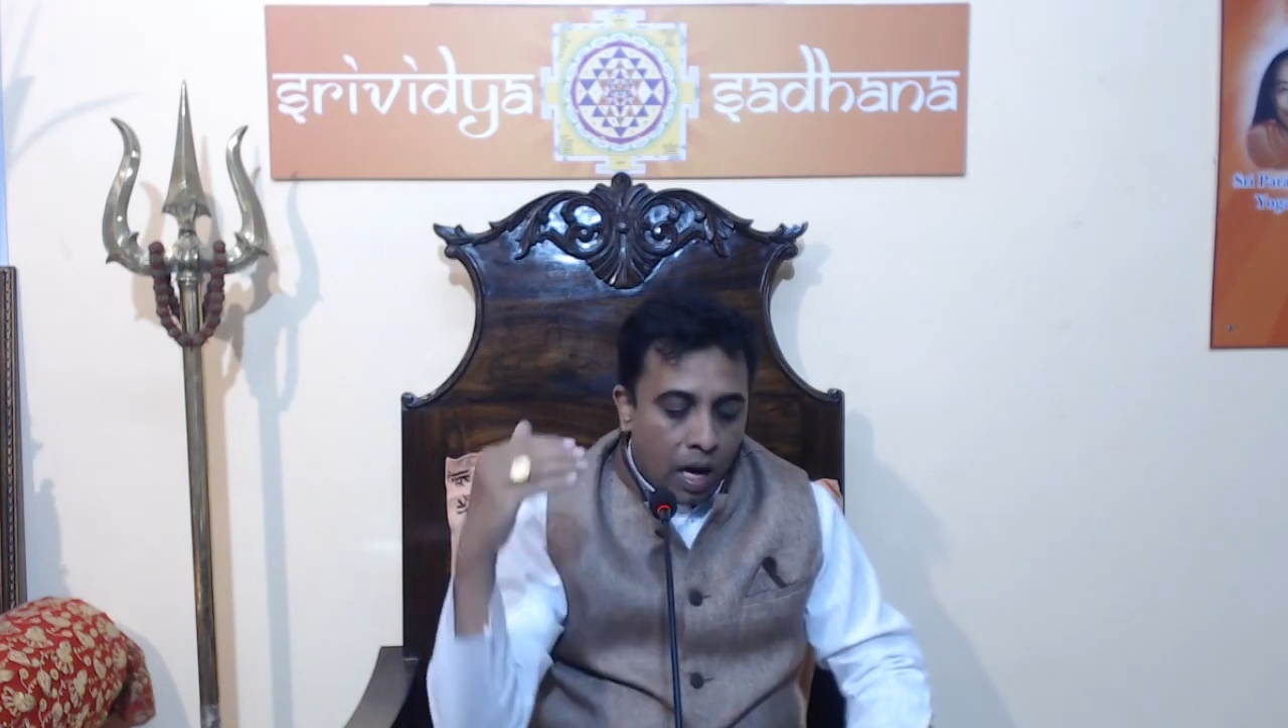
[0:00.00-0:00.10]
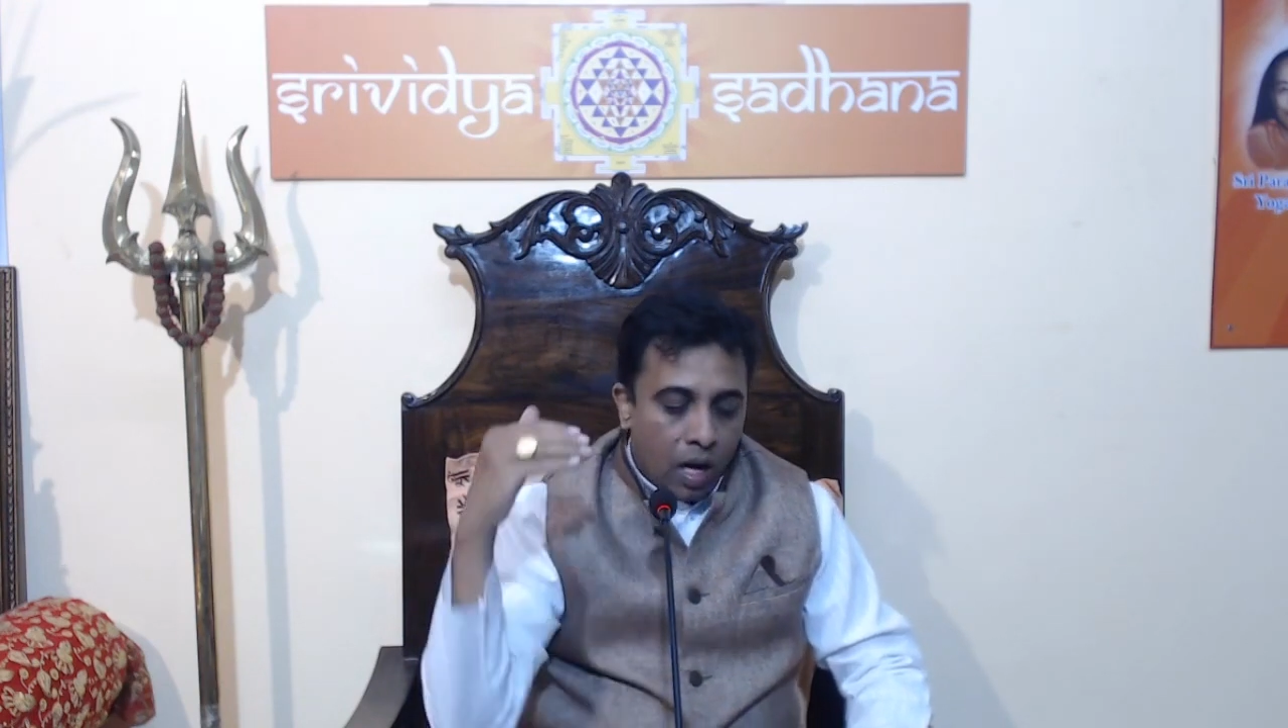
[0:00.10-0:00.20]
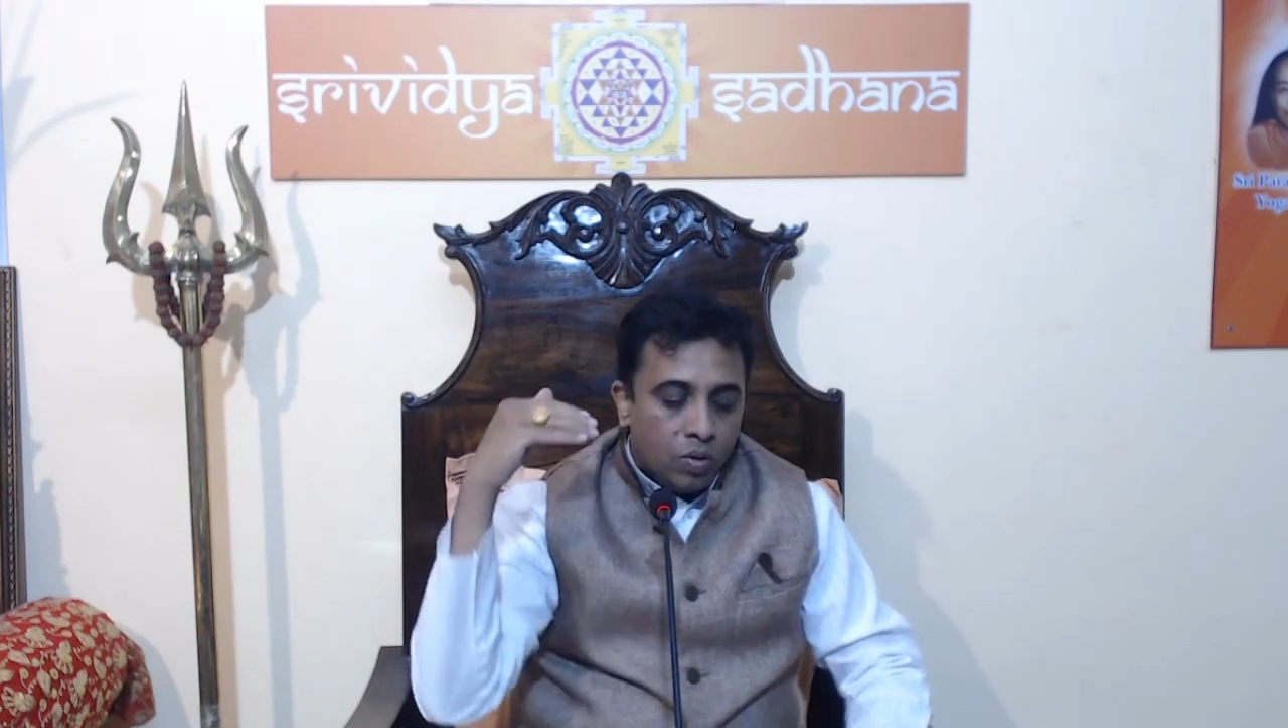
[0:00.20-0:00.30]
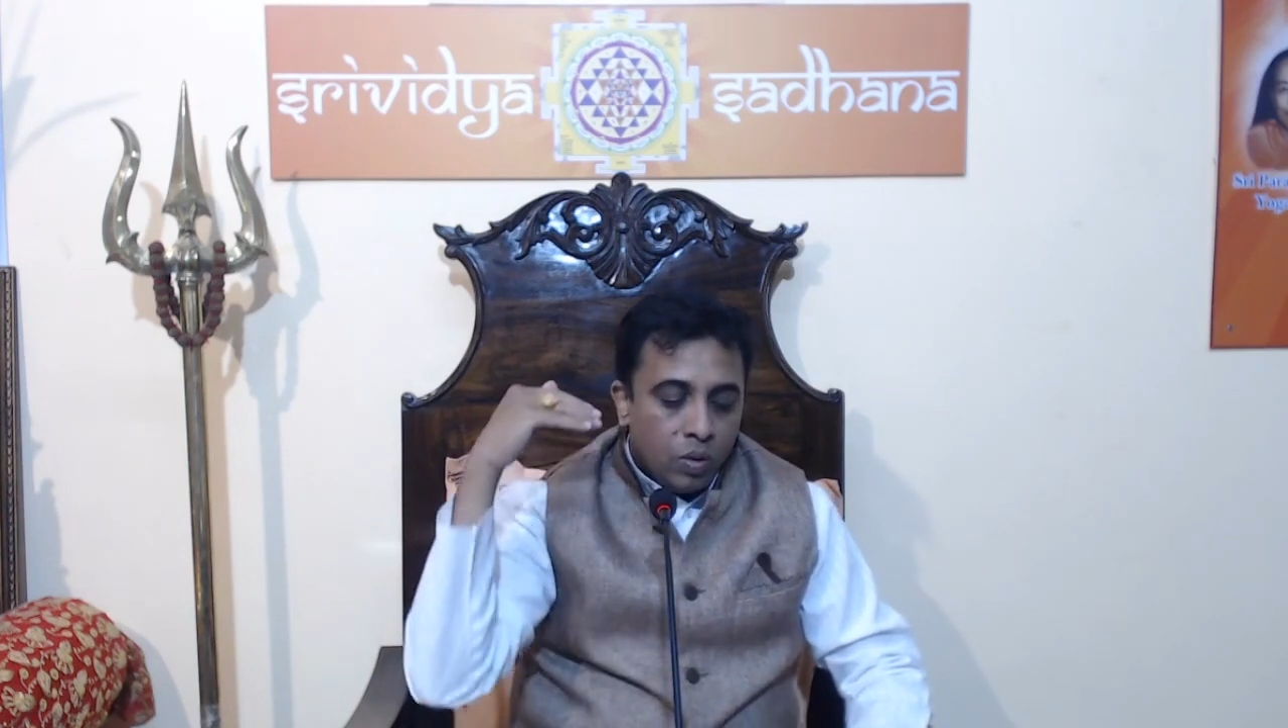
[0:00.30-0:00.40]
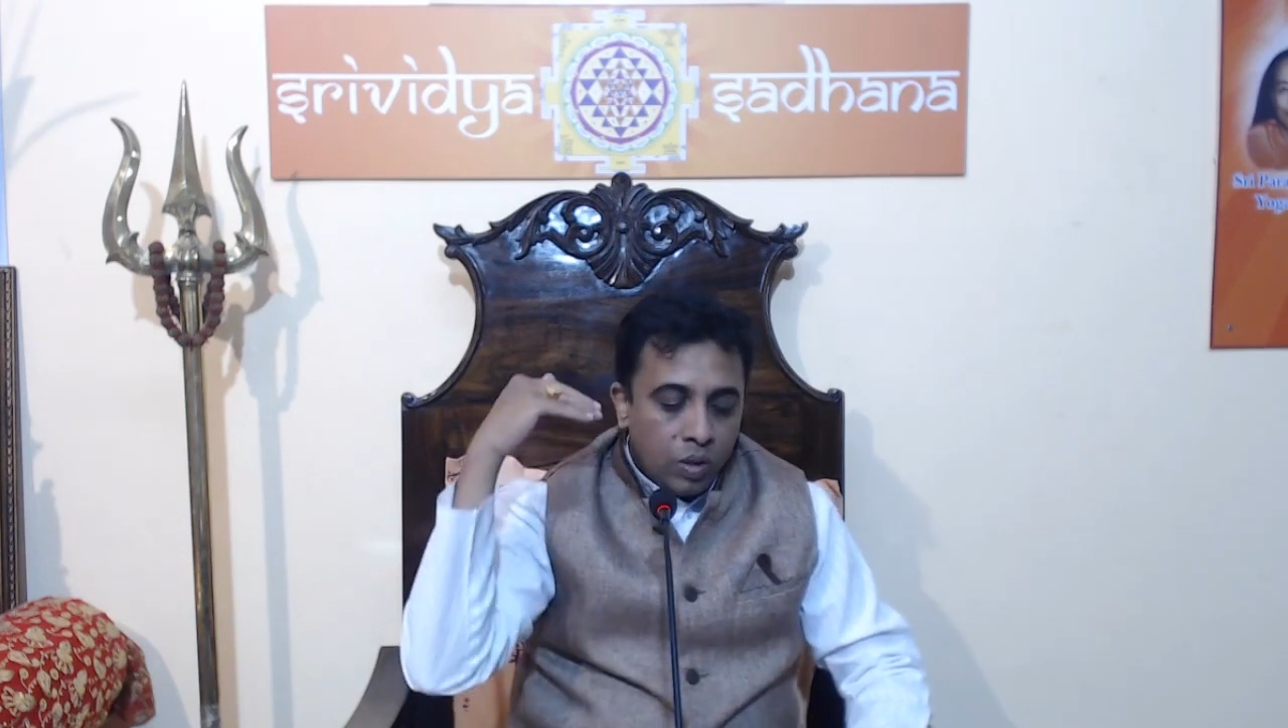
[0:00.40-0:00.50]

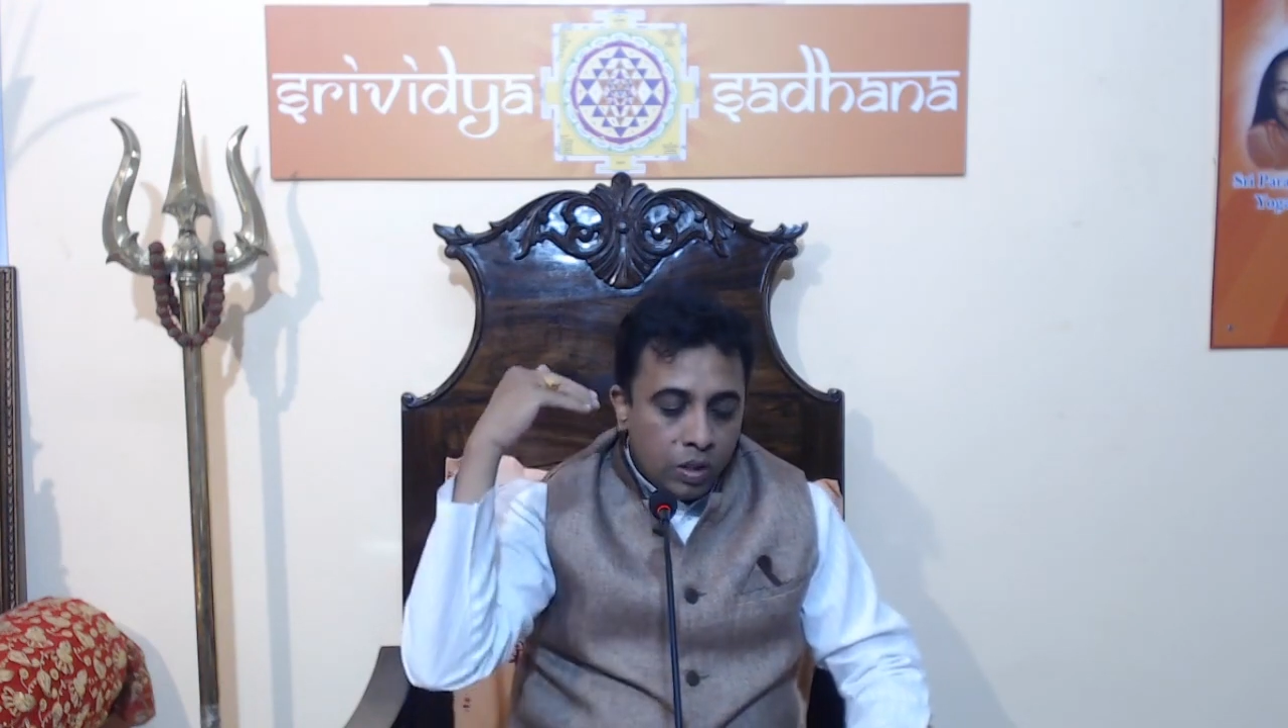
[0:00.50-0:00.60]
how good